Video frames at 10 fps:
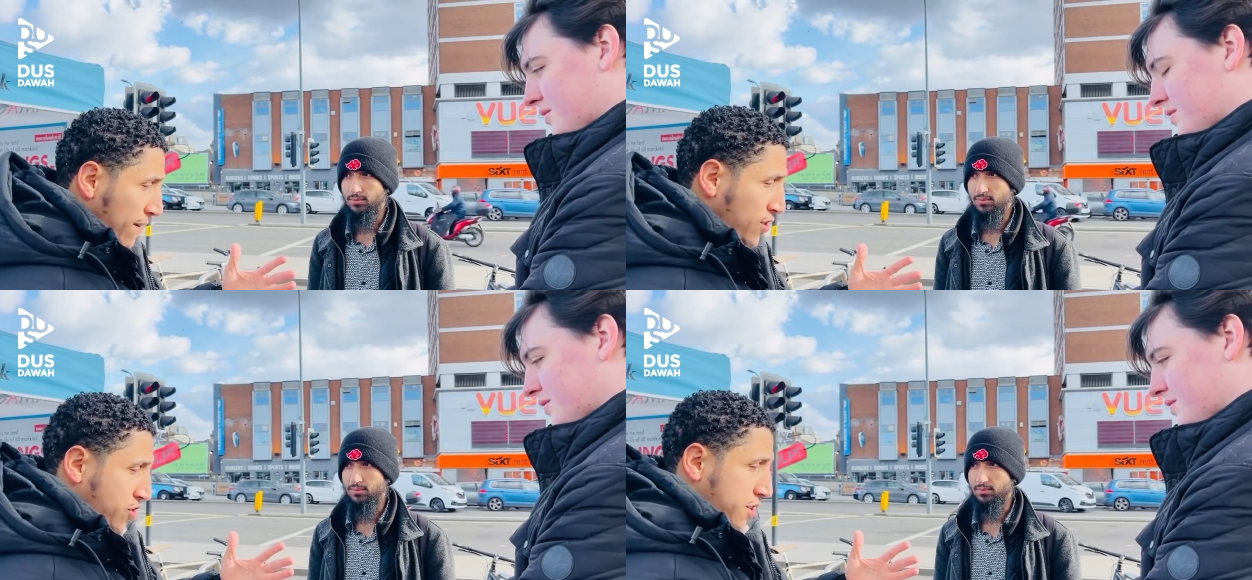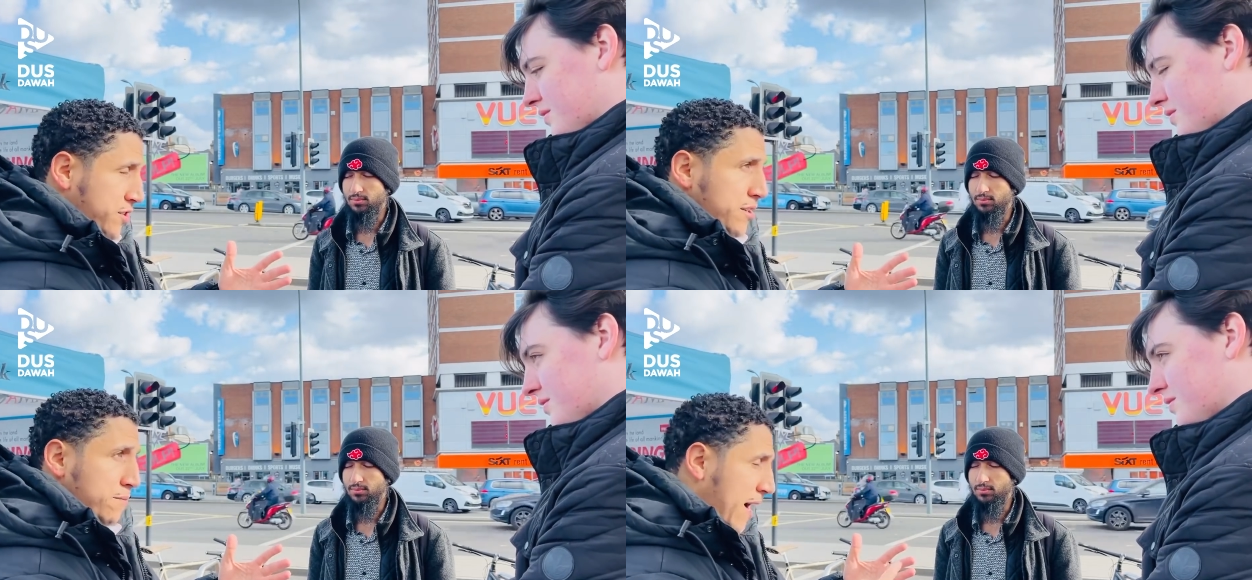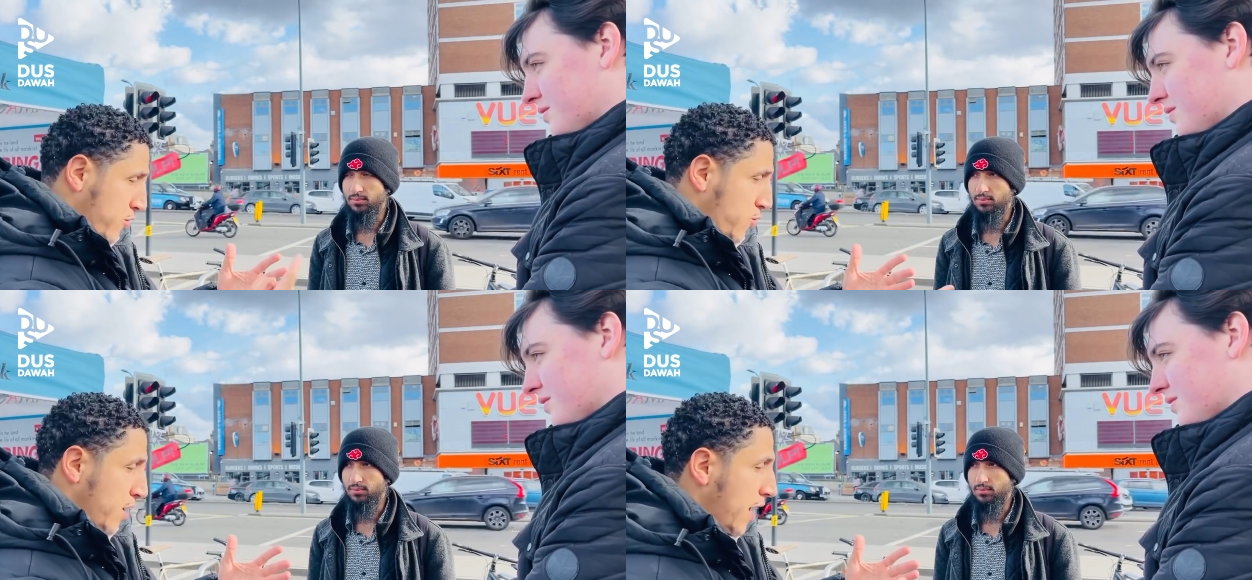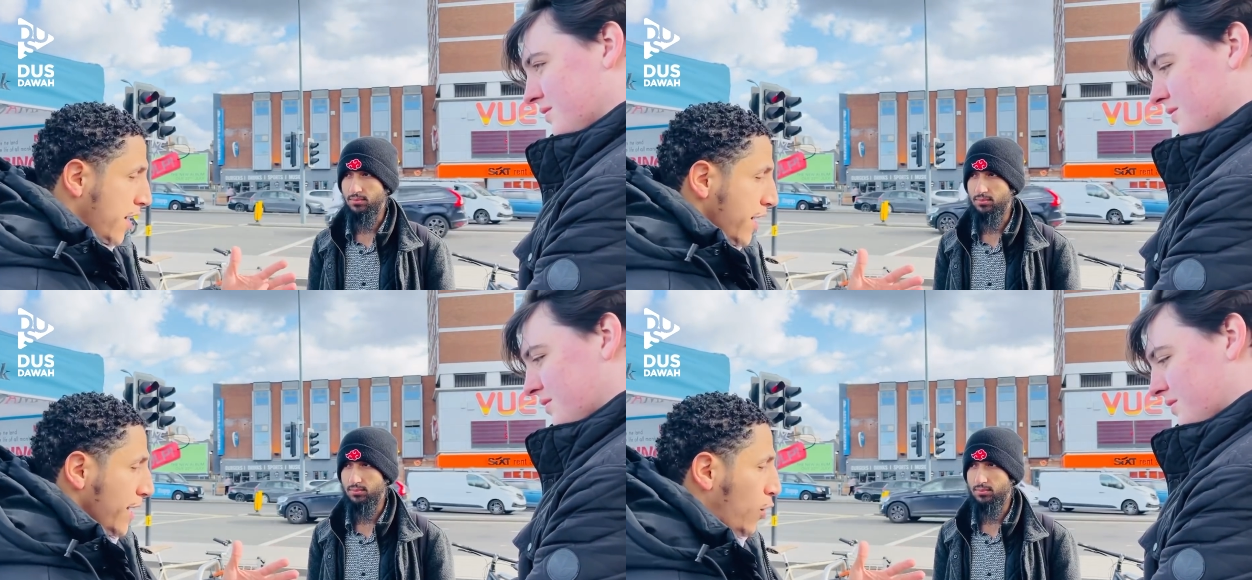Speaker 1: mentioned, Michael, yeah,
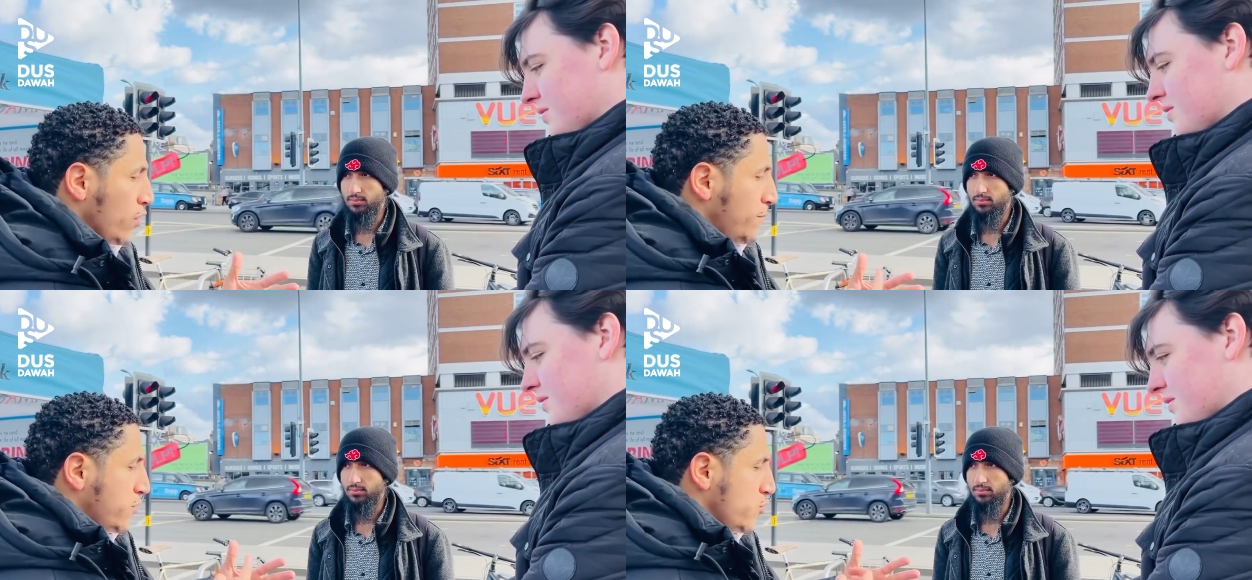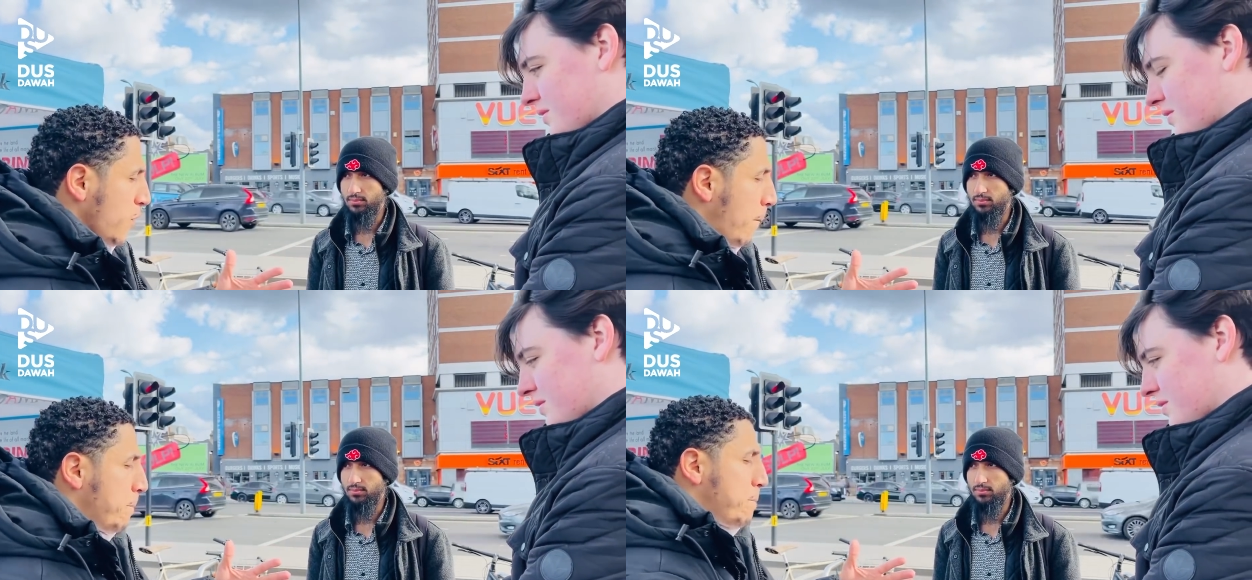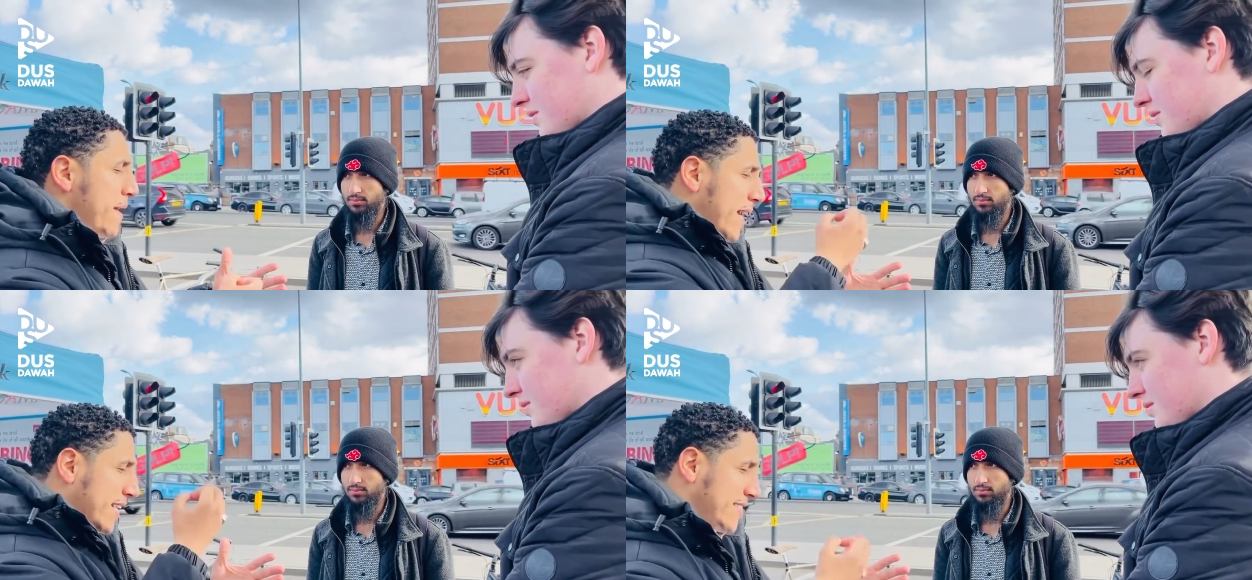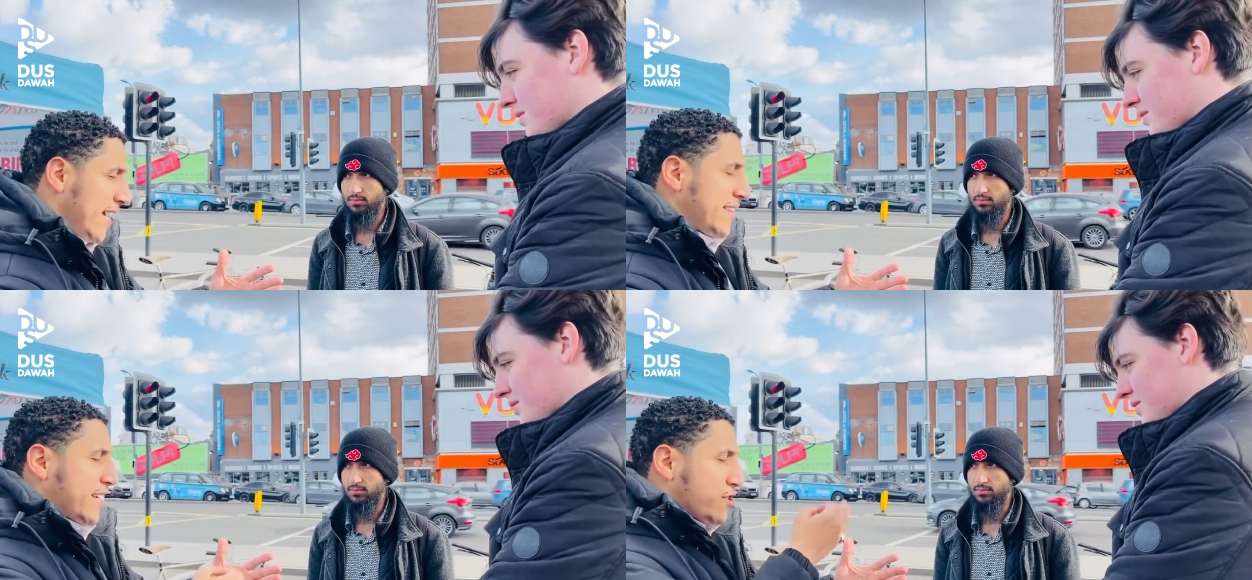it goes back to the biggest
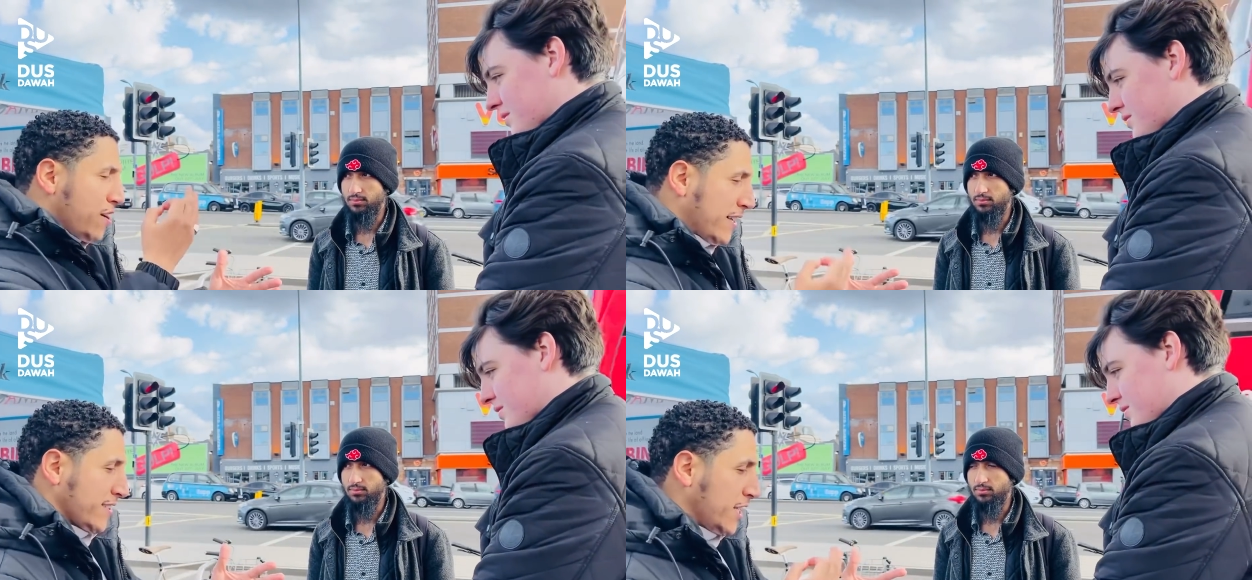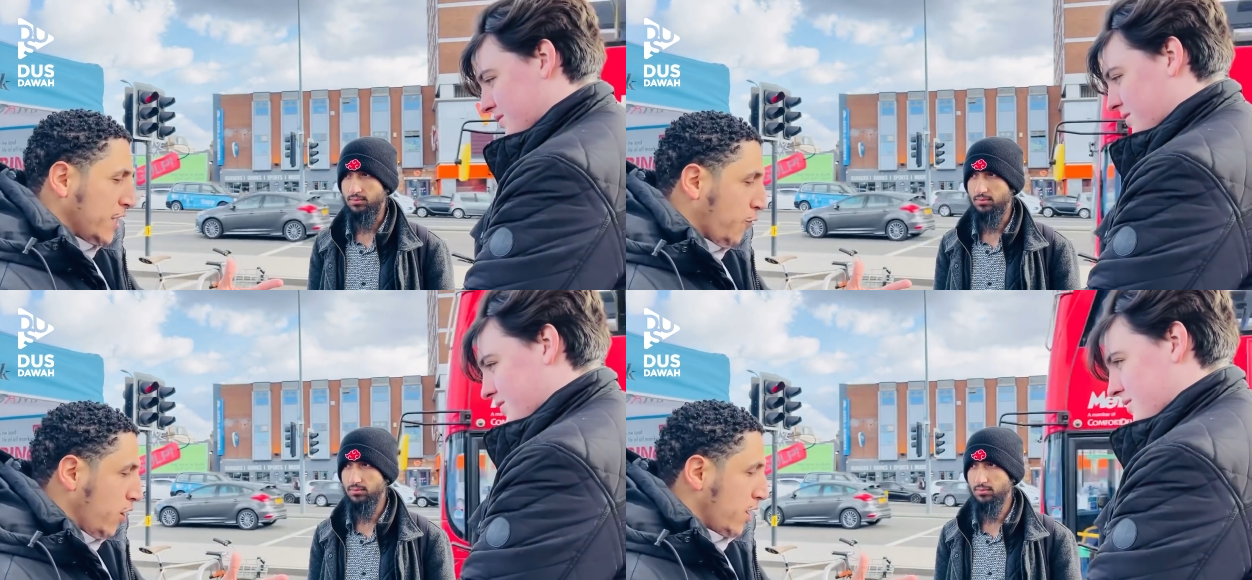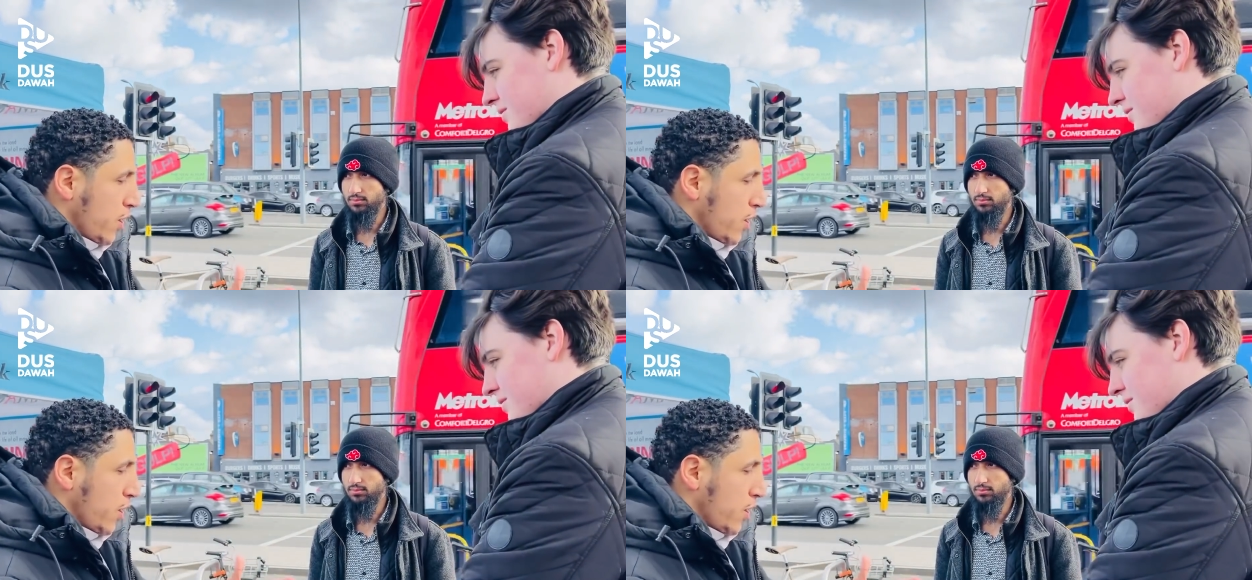and the greatest evil